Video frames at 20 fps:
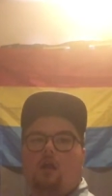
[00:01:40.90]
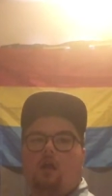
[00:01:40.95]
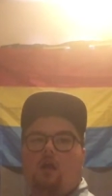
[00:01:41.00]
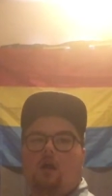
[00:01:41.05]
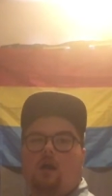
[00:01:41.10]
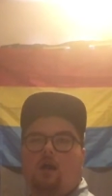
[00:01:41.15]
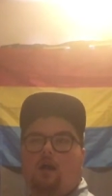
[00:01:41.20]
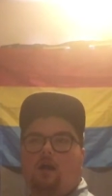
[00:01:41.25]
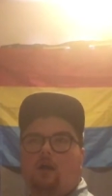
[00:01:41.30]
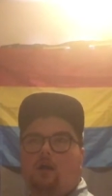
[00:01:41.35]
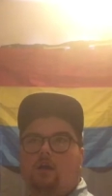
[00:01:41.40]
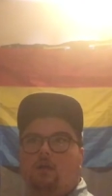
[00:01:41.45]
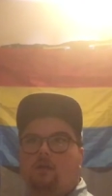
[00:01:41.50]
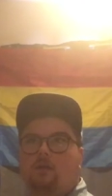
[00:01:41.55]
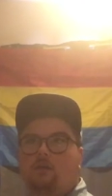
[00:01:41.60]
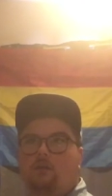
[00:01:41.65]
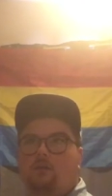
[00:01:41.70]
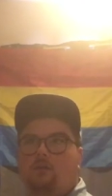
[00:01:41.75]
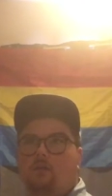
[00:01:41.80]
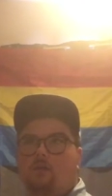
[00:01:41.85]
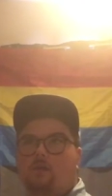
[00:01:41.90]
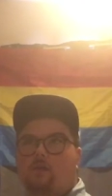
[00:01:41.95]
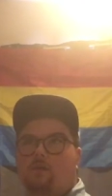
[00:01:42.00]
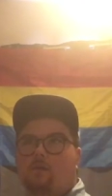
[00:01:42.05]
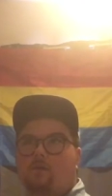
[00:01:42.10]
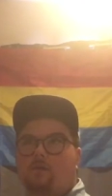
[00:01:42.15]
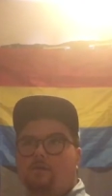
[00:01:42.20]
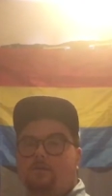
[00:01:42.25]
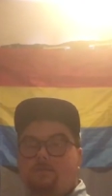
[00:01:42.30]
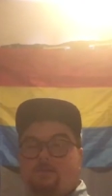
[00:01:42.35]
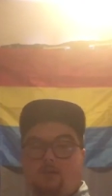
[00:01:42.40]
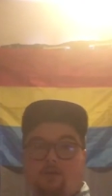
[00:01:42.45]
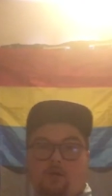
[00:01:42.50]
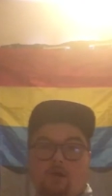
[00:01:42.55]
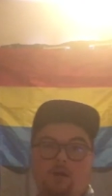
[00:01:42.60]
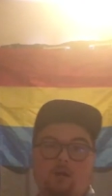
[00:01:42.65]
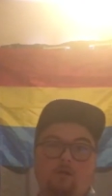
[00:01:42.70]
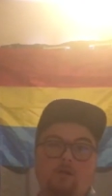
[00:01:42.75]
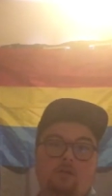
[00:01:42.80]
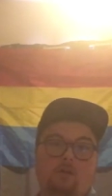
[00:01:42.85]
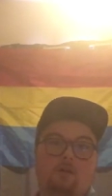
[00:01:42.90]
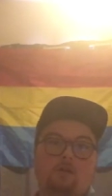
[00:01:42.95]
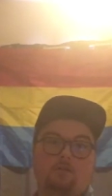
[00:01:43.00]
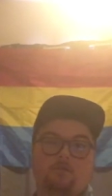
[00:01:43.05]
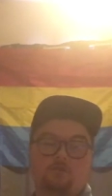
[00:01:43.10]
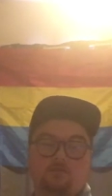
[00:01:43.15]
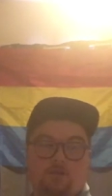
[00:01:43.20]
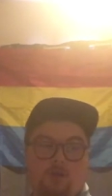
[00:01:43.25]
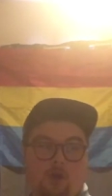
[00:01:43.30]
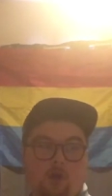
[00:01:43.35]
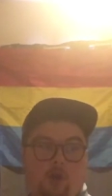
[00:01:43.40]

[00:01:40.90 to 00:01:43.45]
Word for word: And so here it goes.